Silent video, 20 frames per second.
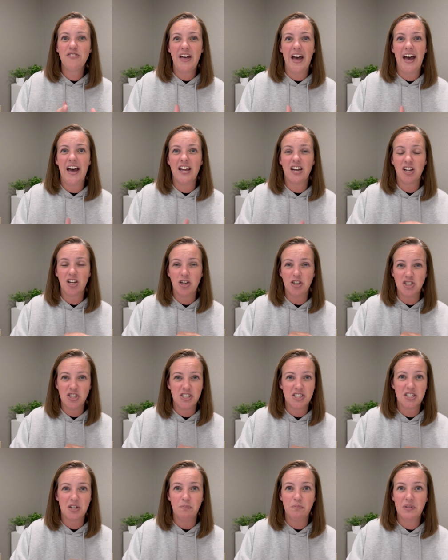that
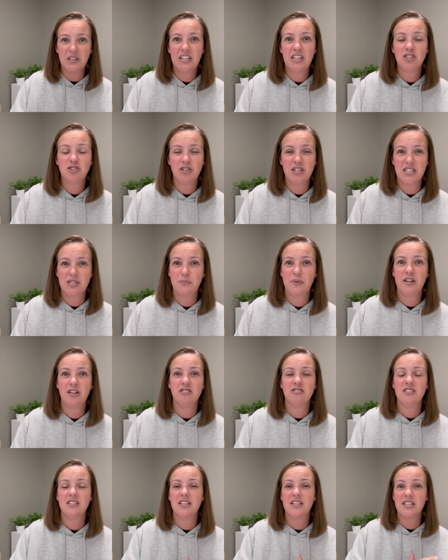just complete
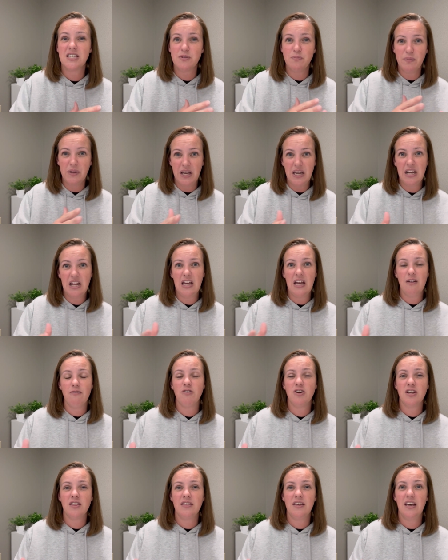transparency, explaining
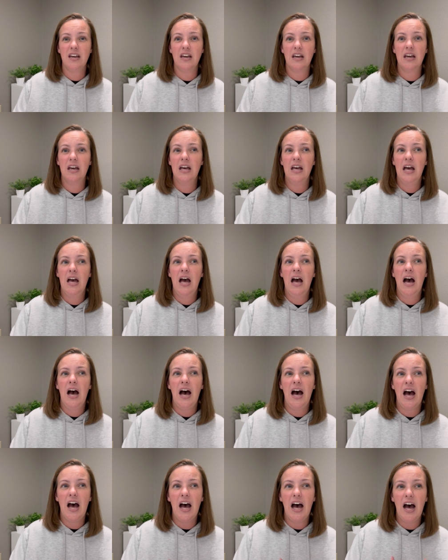everything.
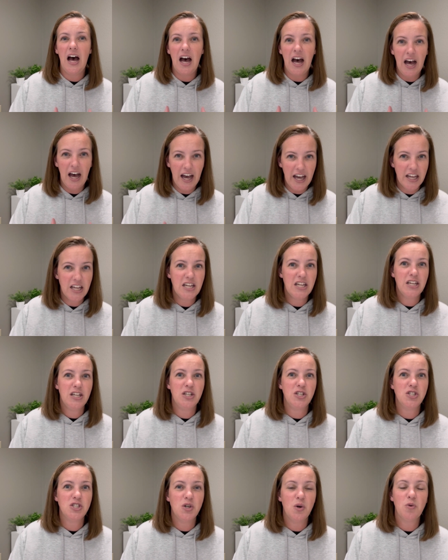
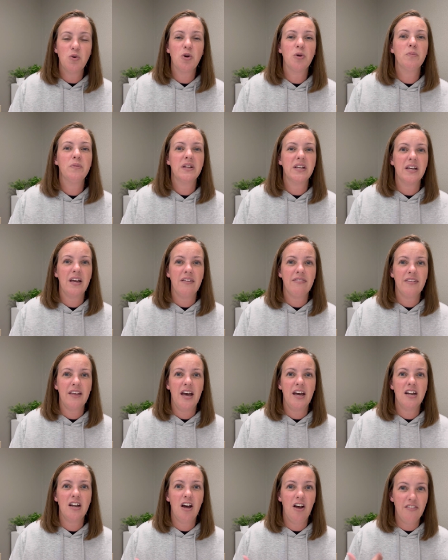I don't normally get
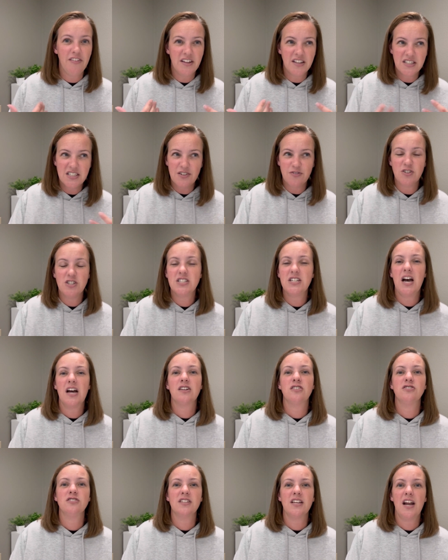that. On the different
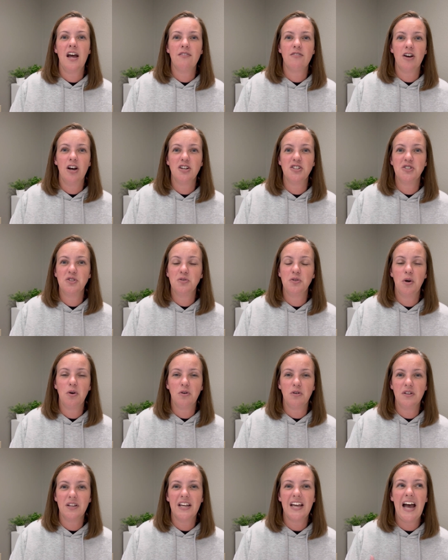doctors that I've gone to
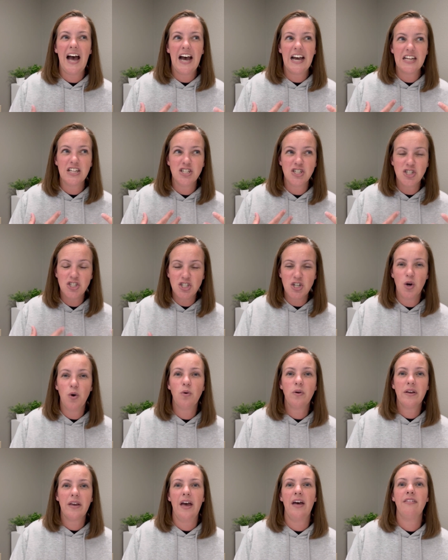locally, I
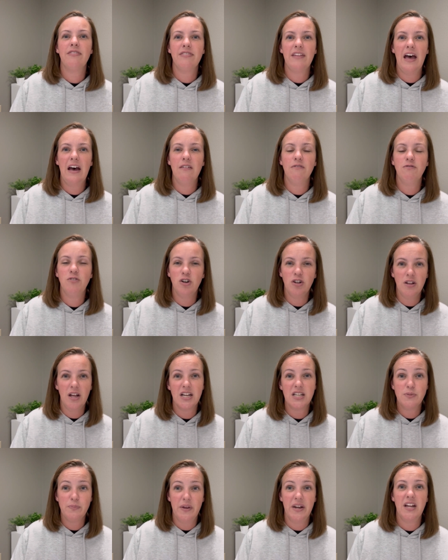don't get that full
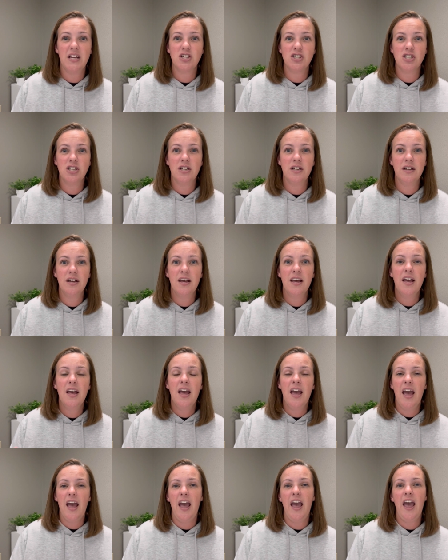explanation.
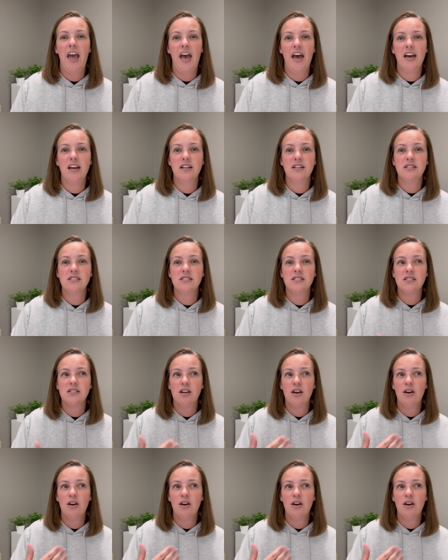And